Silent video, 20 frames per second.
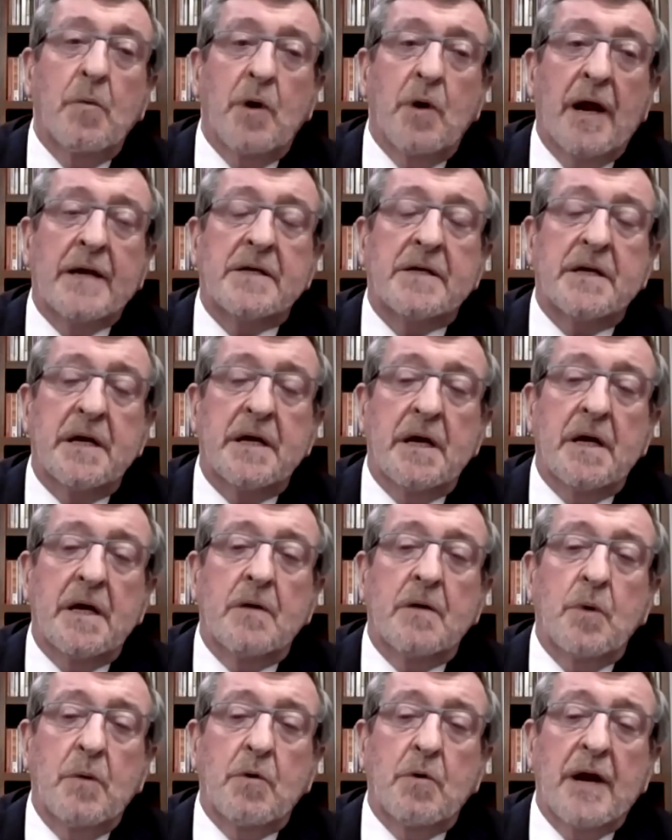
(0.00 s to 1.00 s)
at the
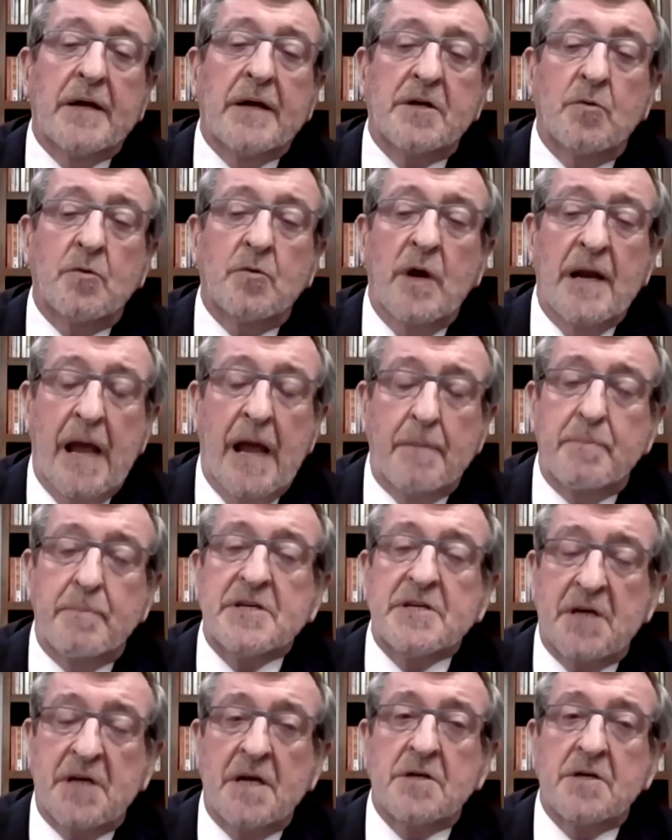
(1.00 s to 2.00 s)
real
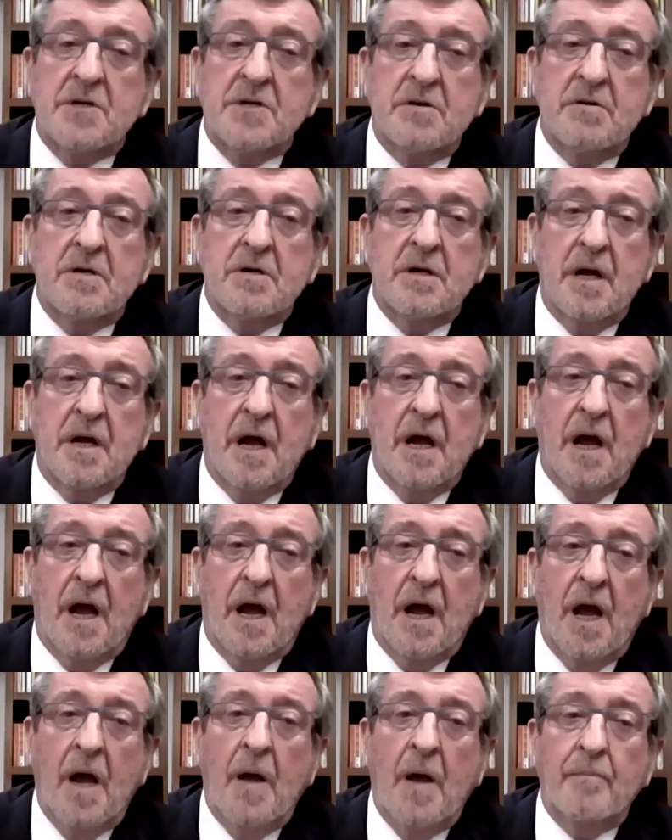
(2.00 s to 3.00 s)
epicenter
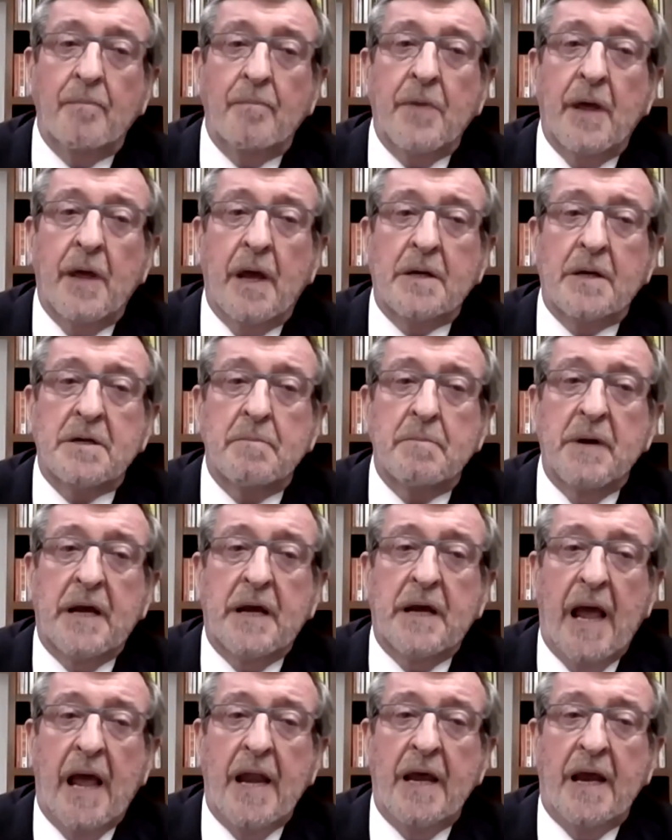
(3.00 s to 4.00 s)
at the
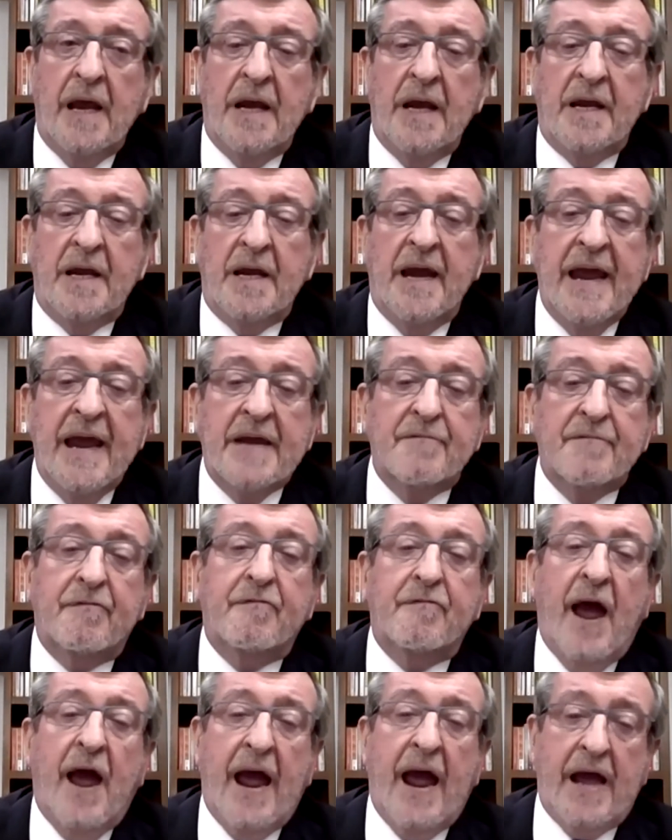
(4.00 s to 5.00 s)
beginning, and it hit
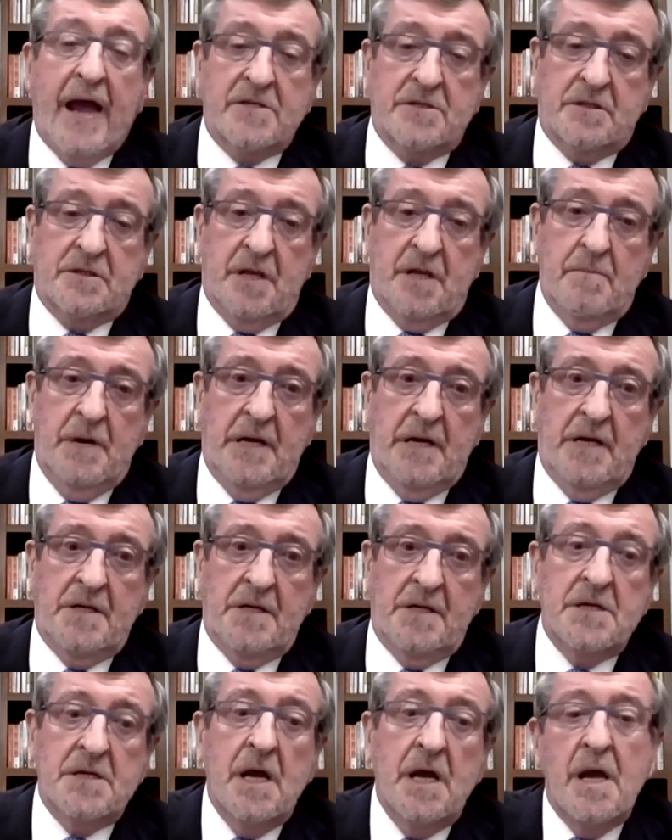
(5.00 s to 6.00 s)
fast. I mean,
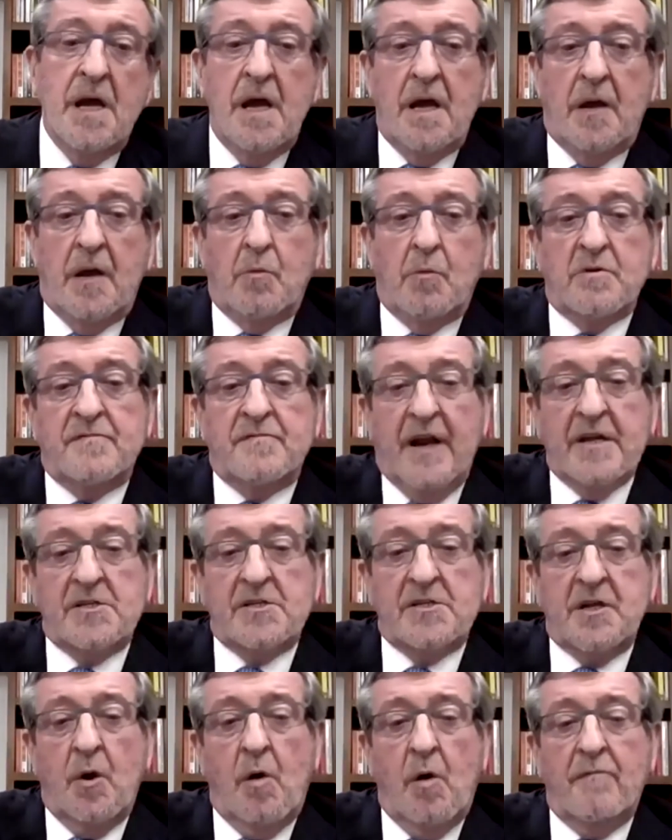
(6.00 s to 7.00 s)
it was very
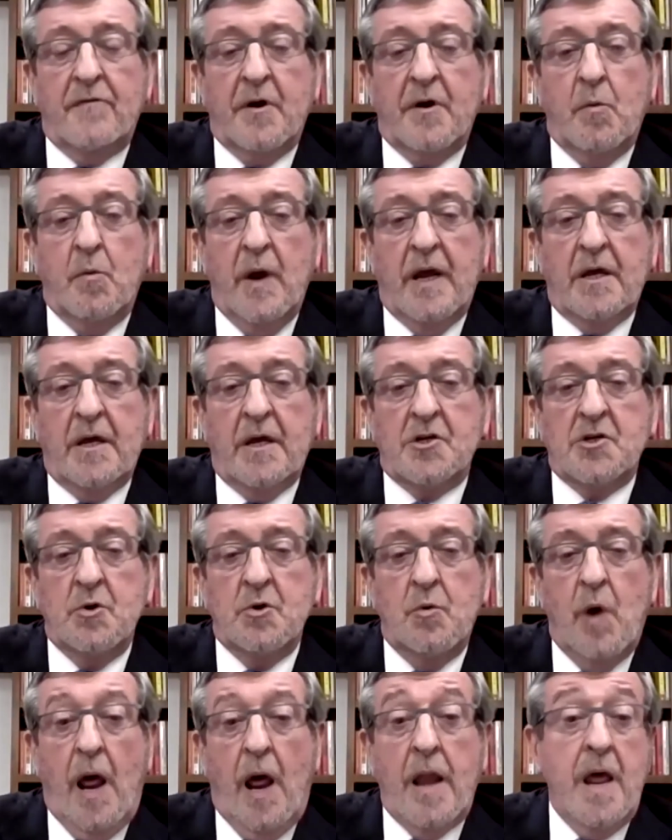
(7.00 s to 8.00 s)
slow for a week or
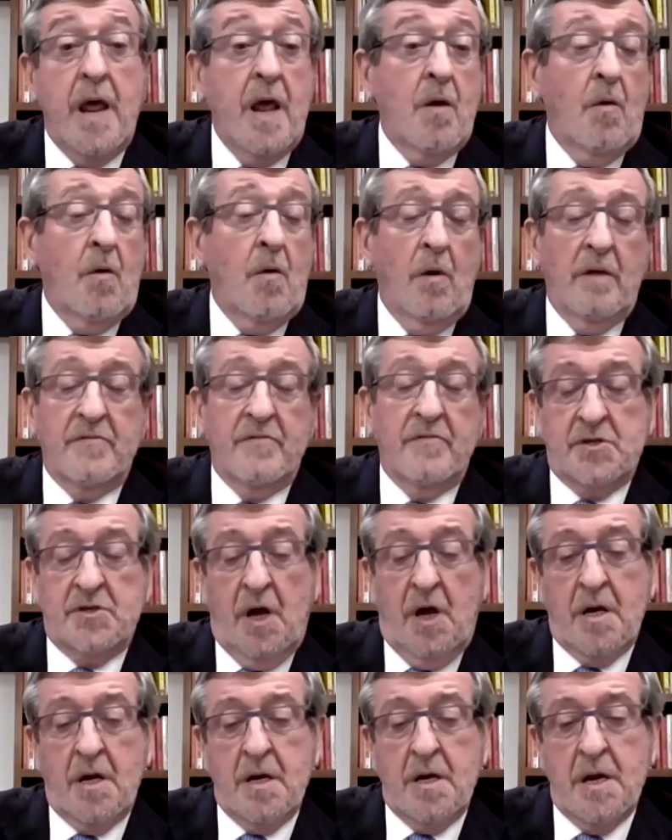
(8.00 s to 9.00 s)
two, and then all of a
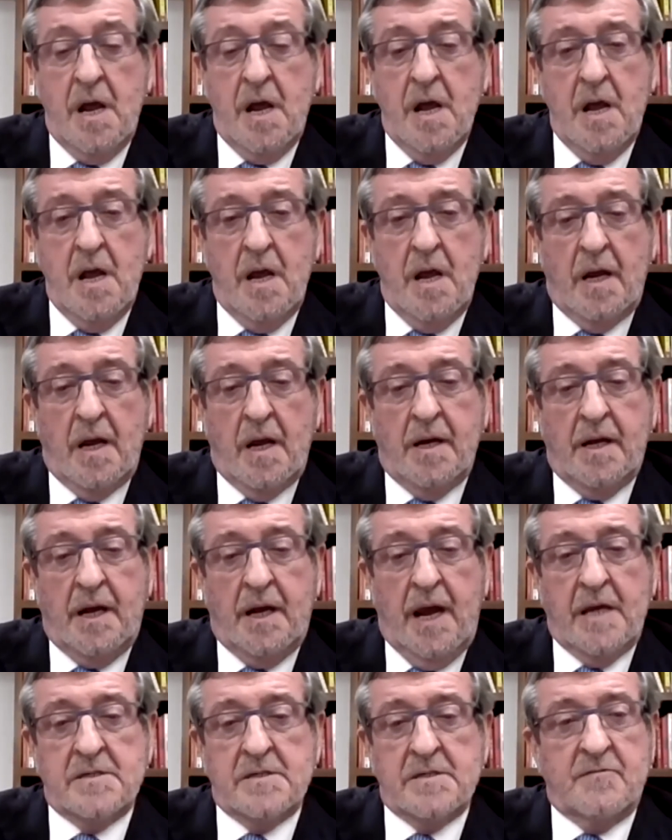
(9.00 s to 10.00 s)
sudden, in the
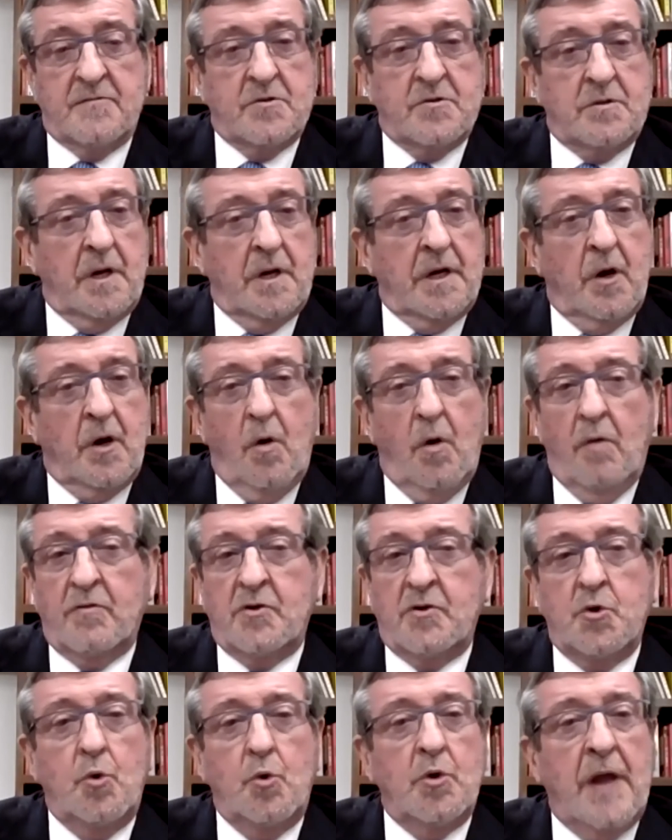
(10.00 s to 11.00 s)
case of
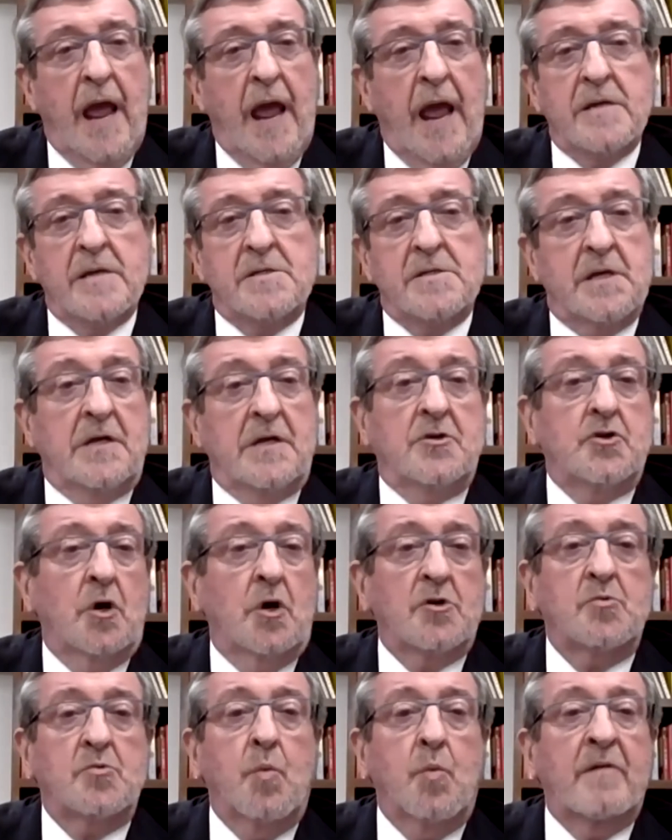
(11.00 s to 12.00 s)
2 days, it
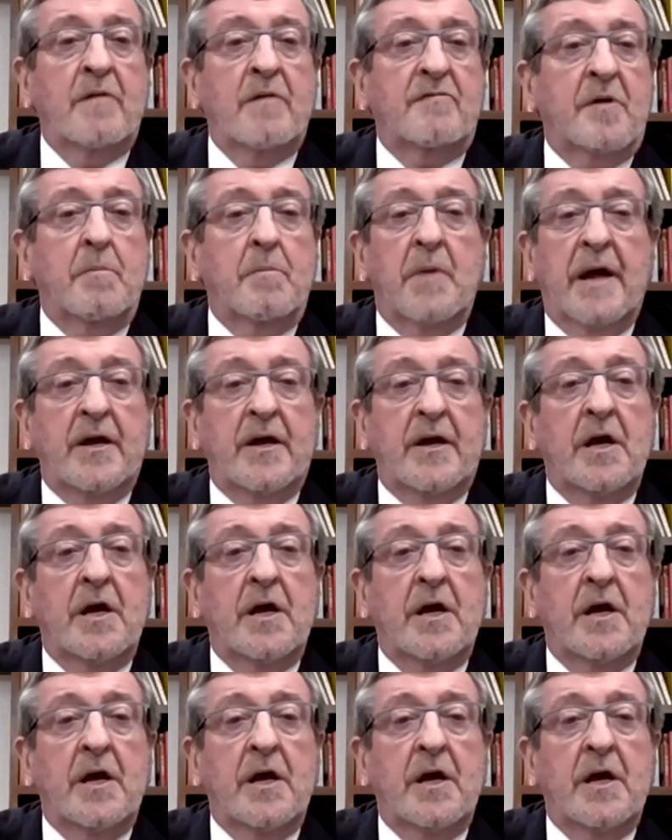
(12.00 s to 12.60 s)
just went from like